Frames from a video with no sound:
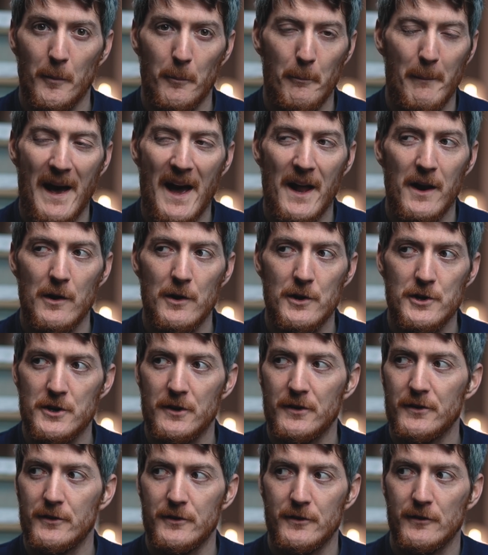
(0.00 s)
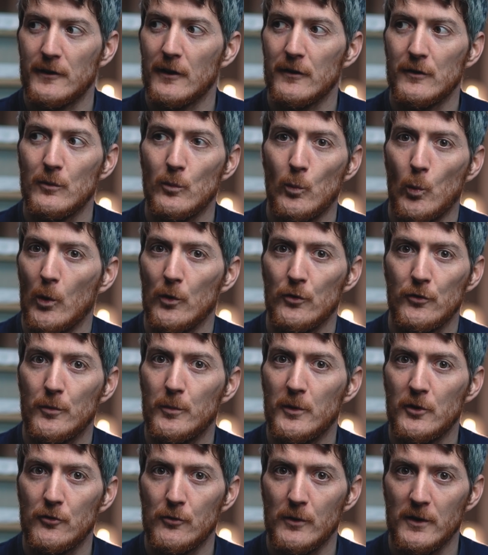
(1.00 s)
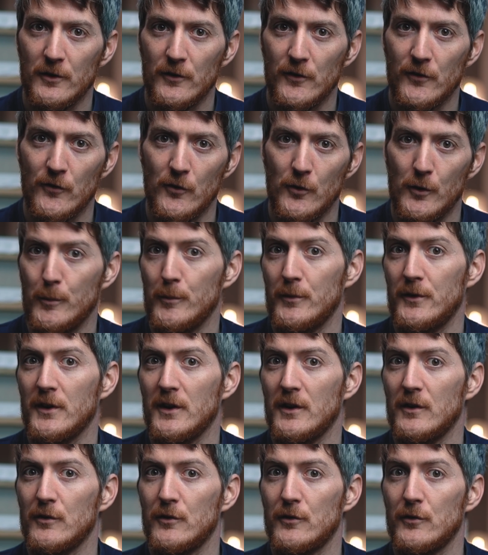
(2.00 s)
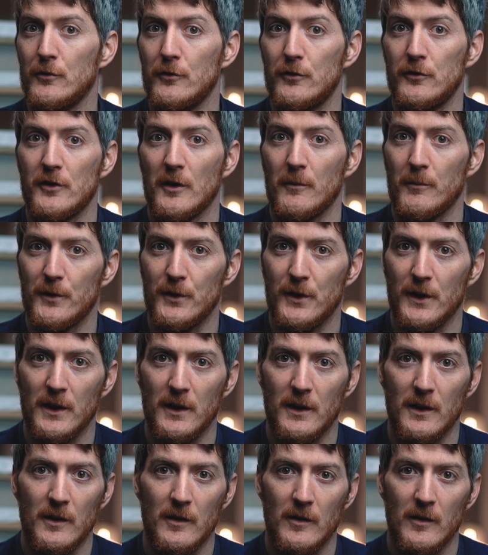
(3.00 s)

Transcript: Matter just doesn't want to be transformed into something.